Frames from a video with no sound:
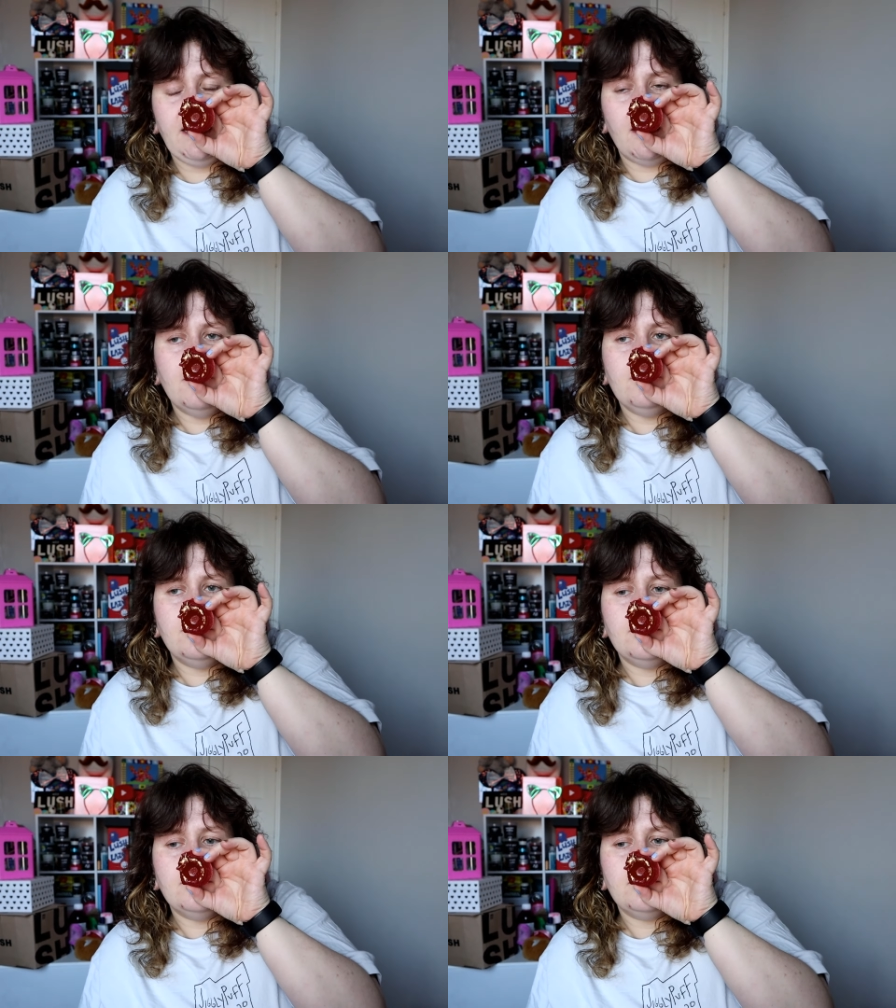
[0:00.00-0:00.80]
like
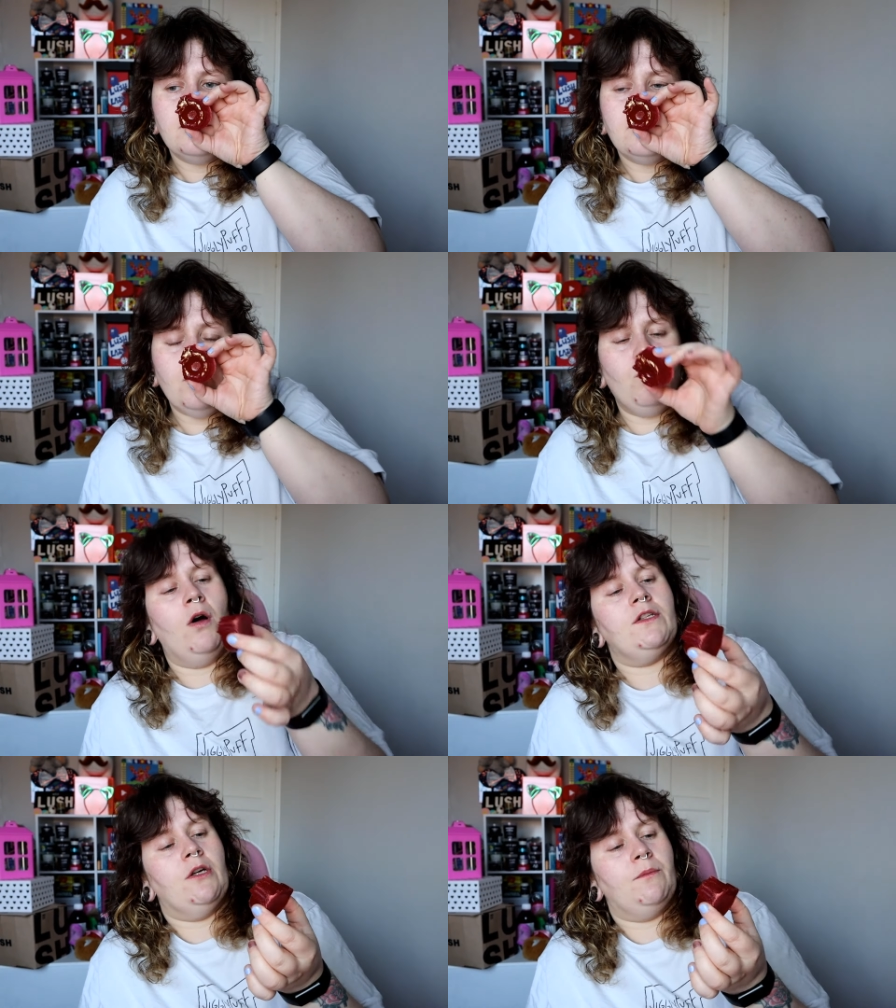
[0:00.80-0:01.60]

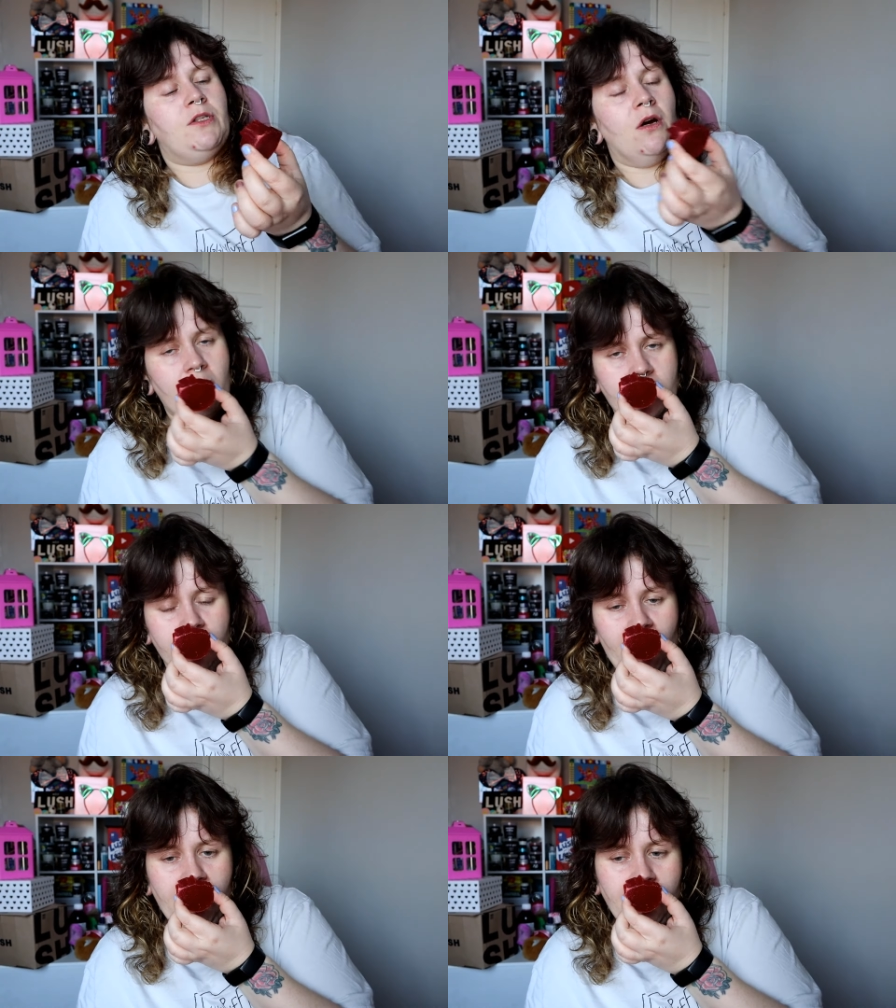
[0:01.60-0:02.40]
What's Up Doc,
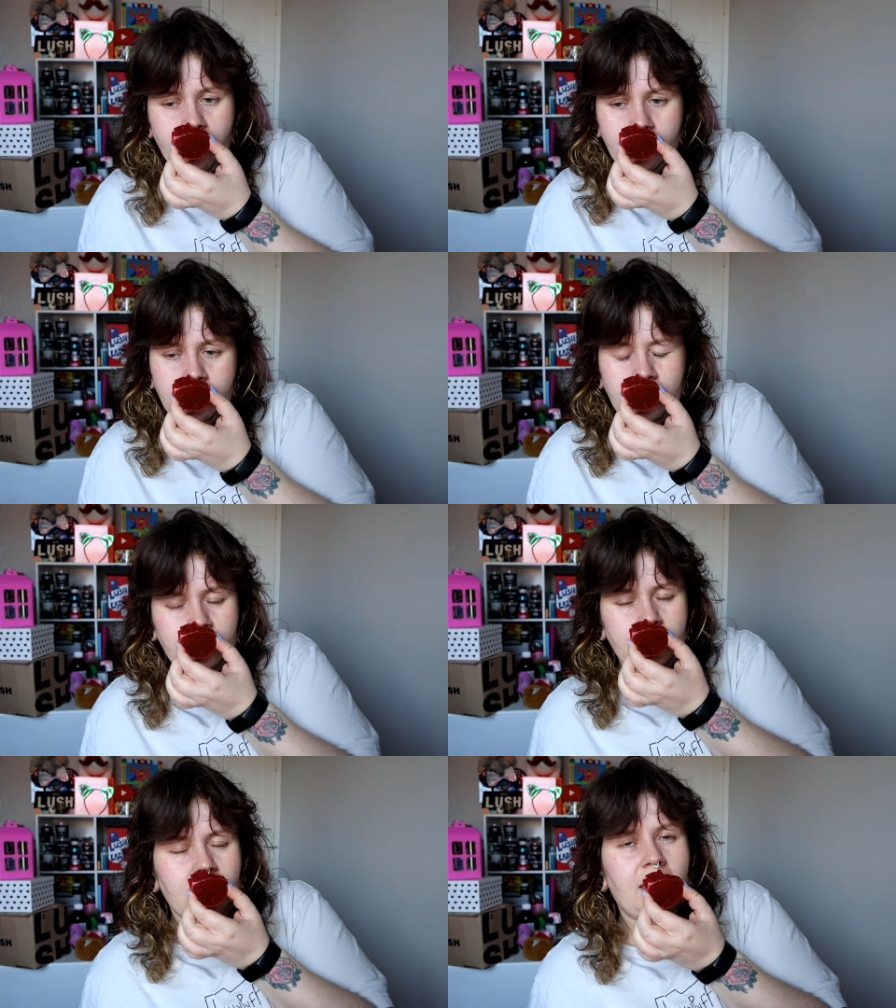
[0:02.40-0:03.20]
so very
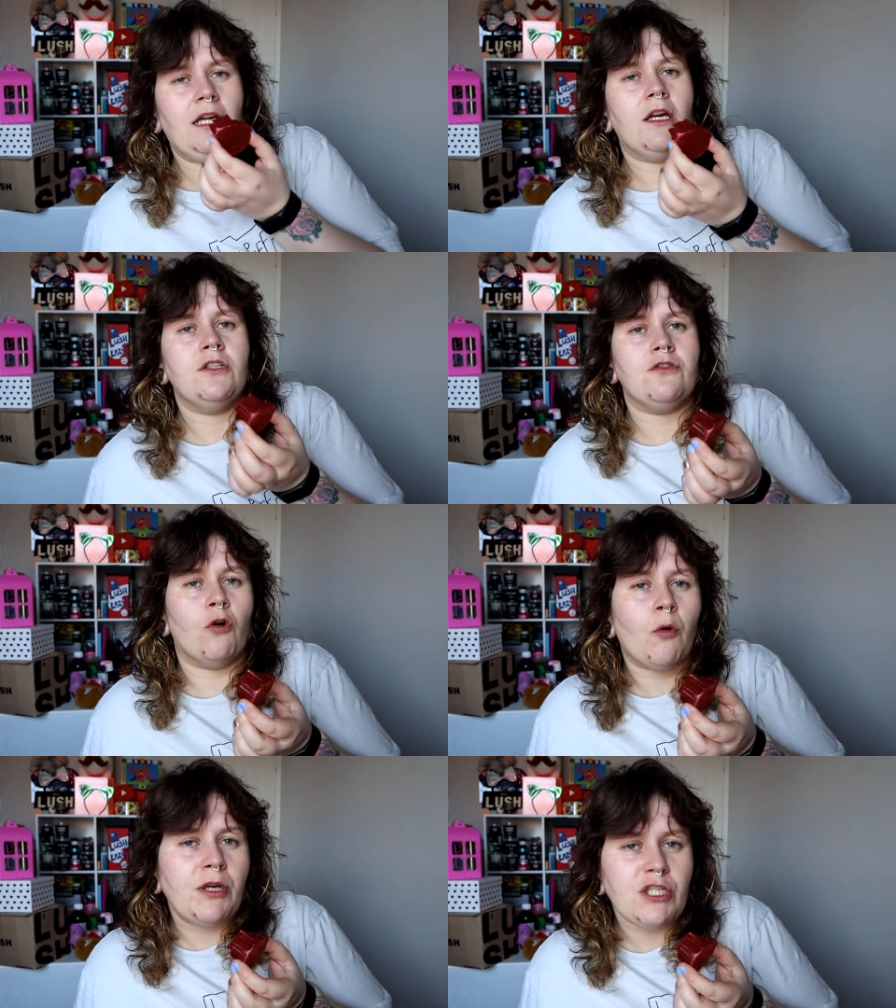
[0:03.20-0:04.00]
like
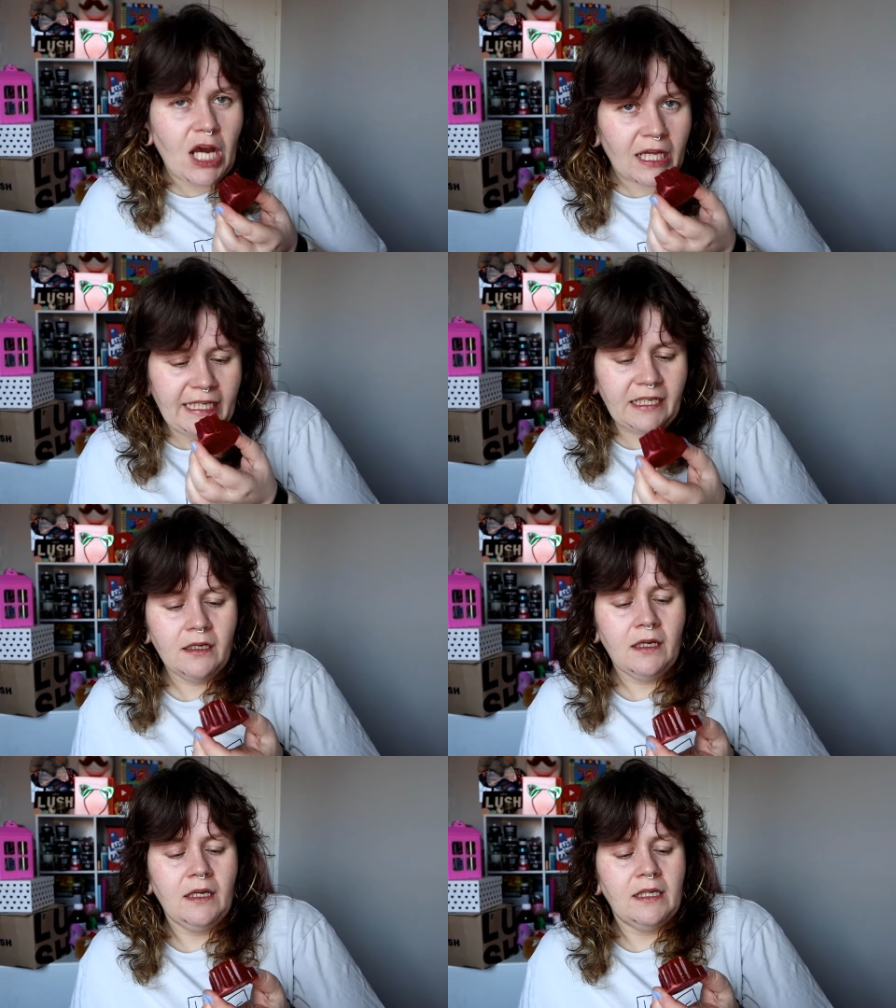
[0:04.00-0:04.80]
strawberry
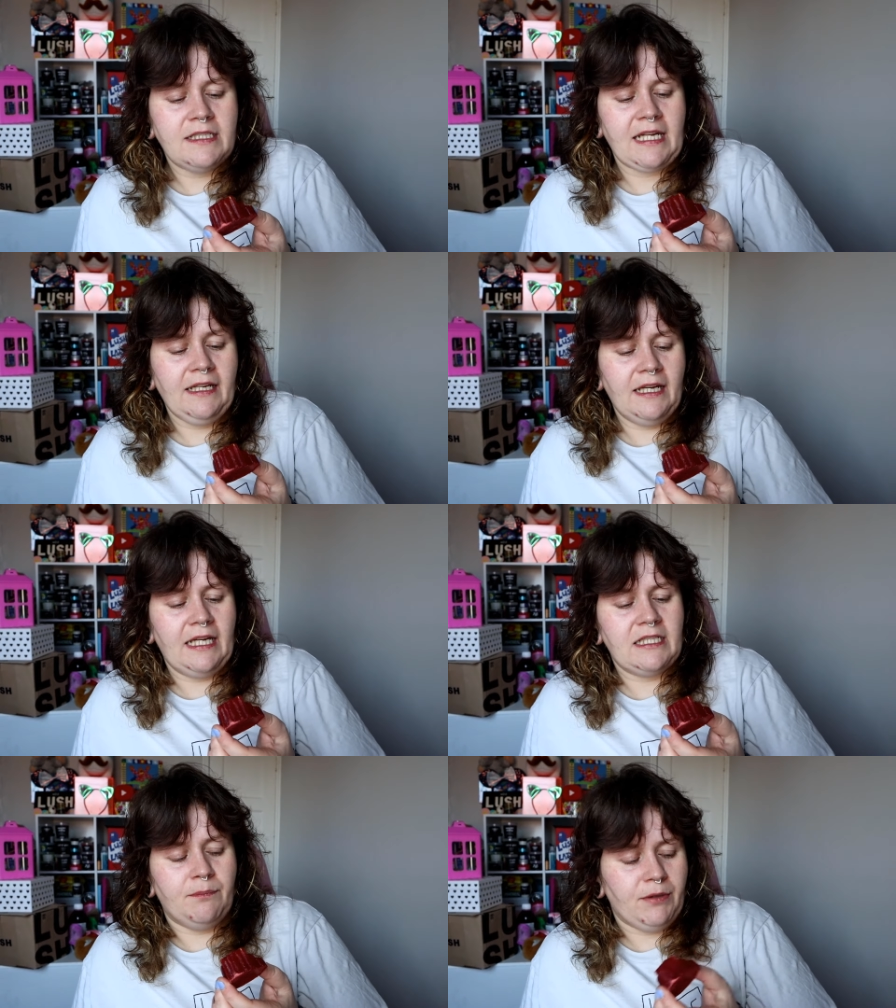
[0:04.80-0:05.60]
jelly scented.
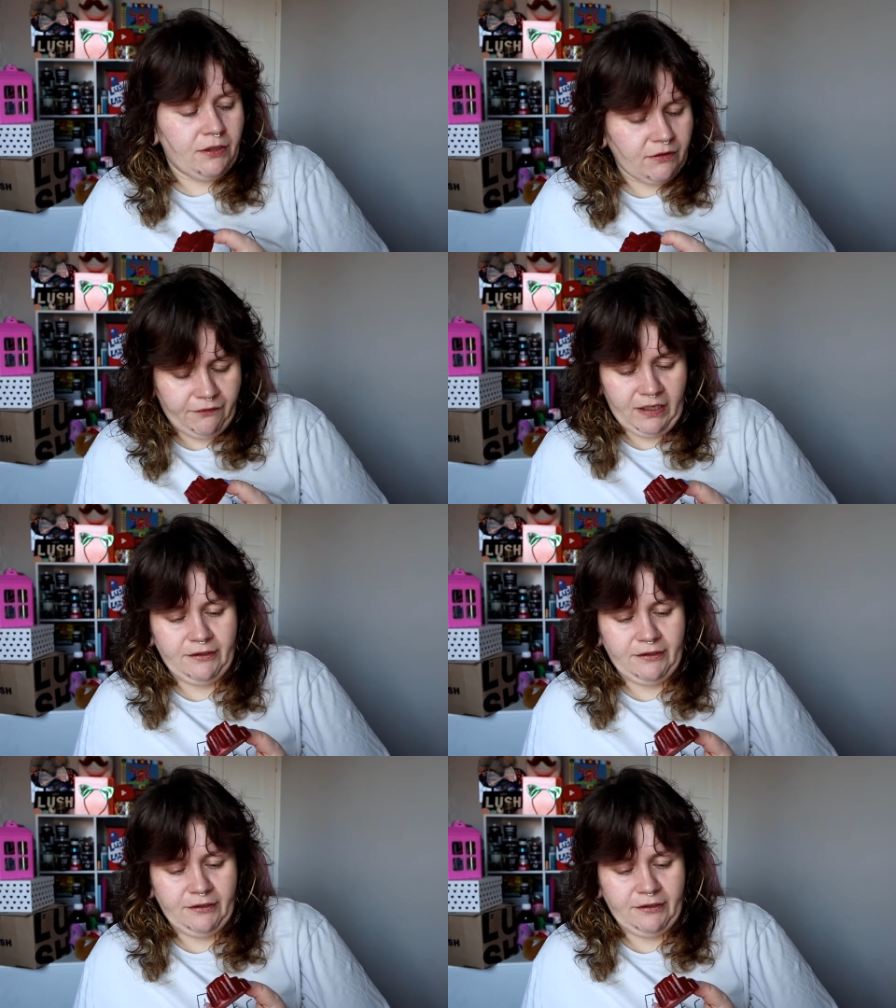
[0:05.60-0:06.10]
It's beautiful.